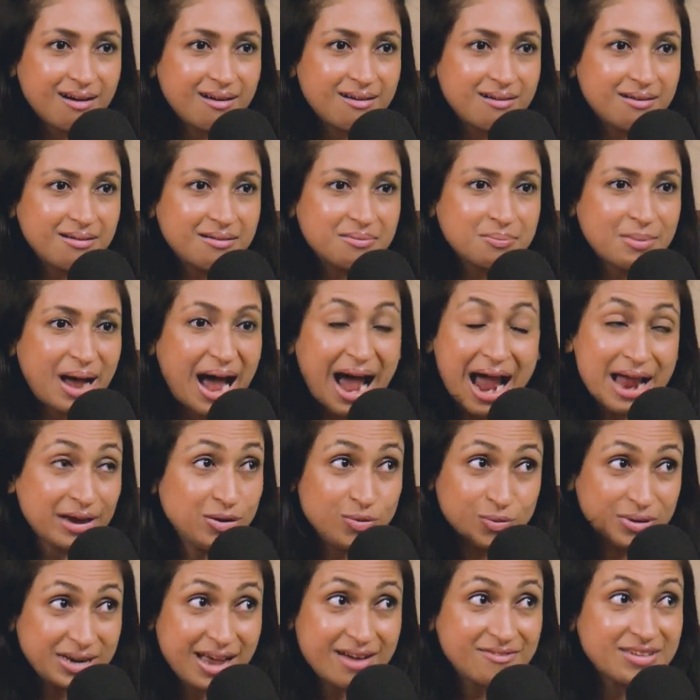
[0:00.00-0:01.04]

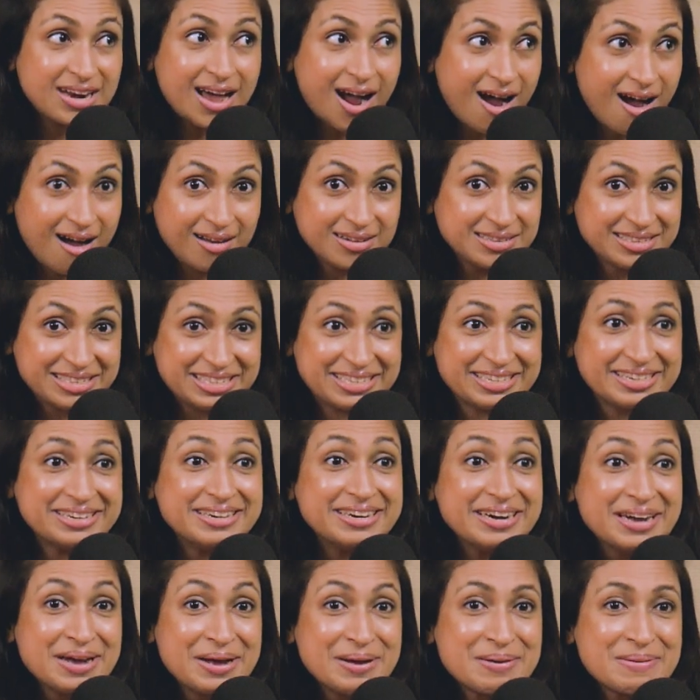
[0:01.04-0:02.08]
I don't have an answer.